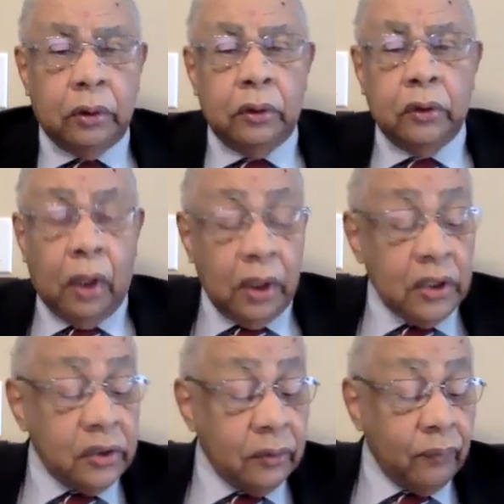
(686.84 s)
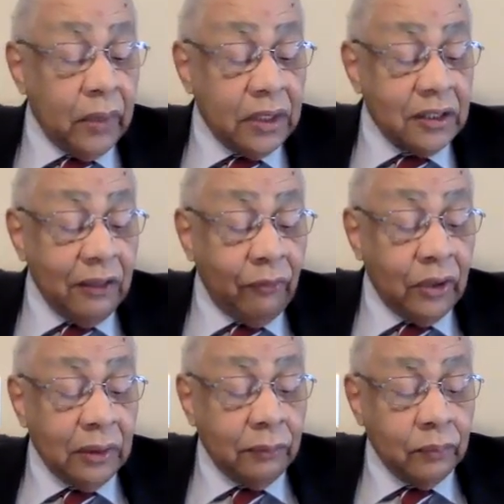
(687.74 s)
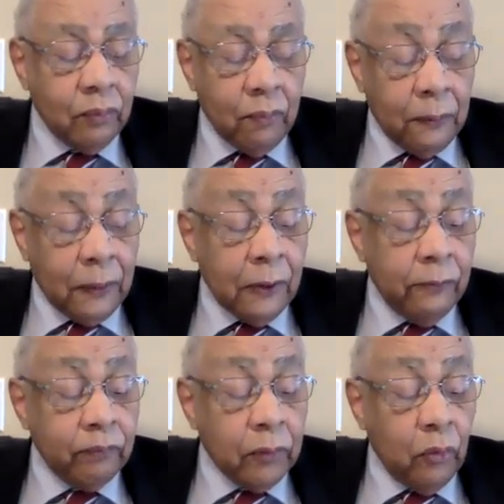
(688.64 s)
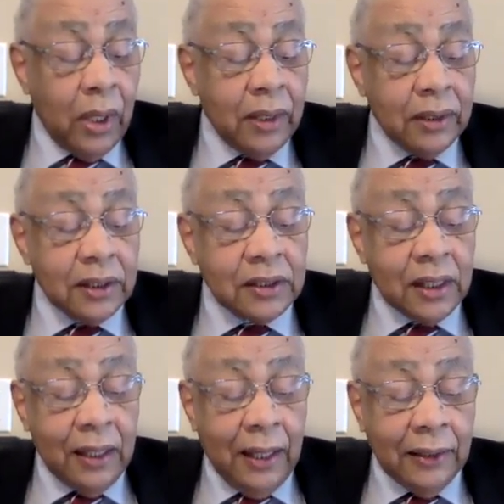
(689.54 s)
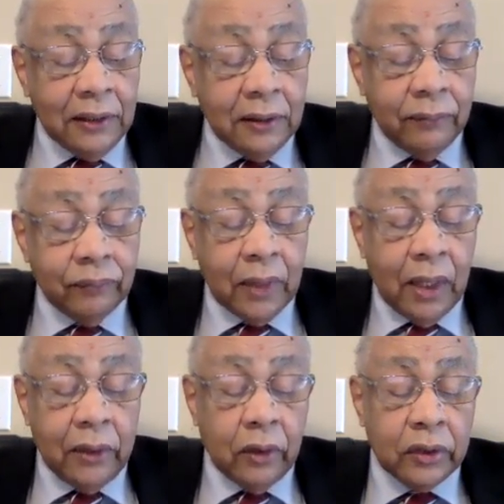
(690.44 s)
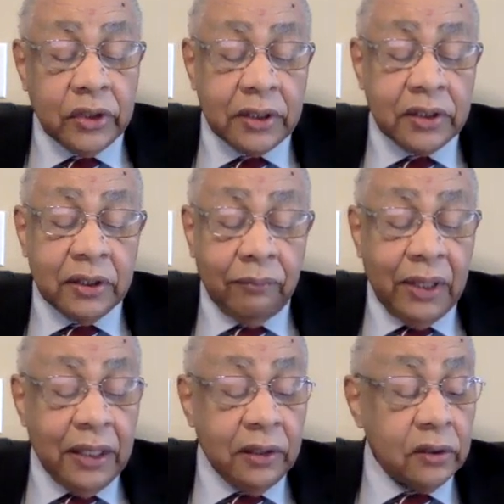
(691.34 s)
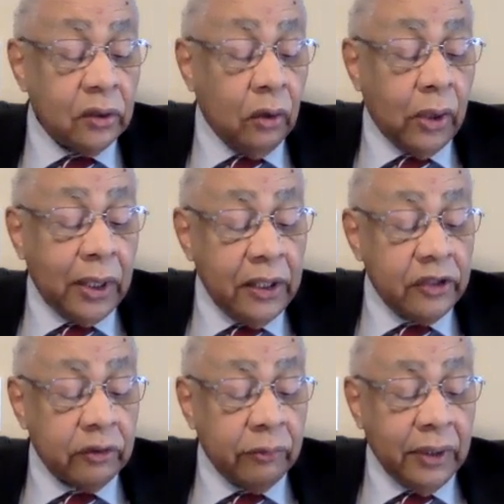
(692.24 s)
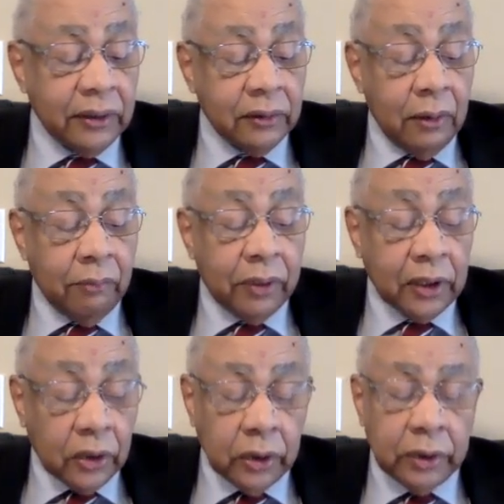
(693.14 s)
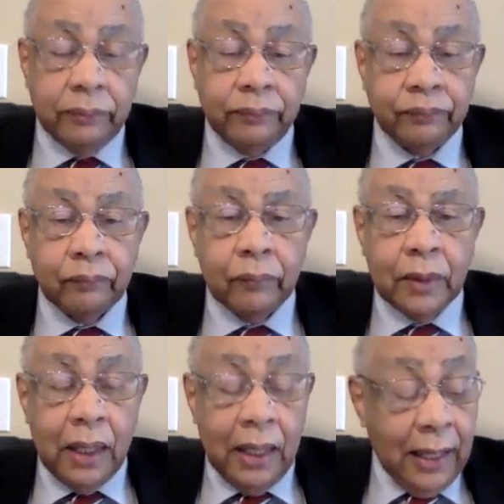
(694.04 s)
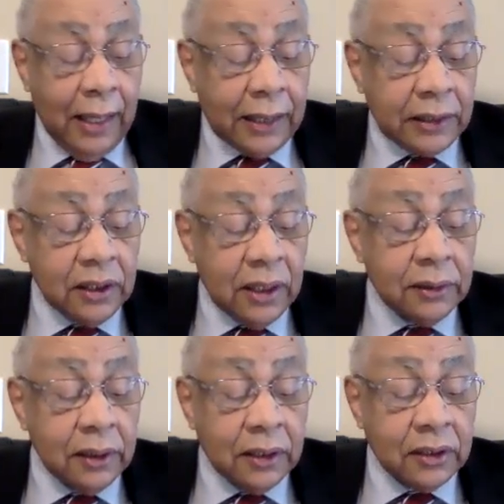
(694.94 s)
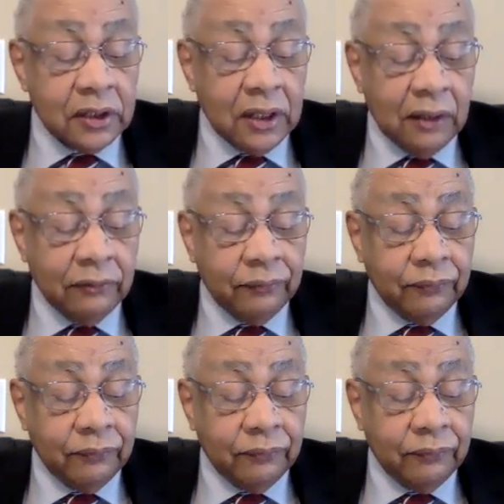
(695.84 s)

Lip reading: Knowledge is liberal when it is an end and not just the means or an instrument, but a good, excellent in itself,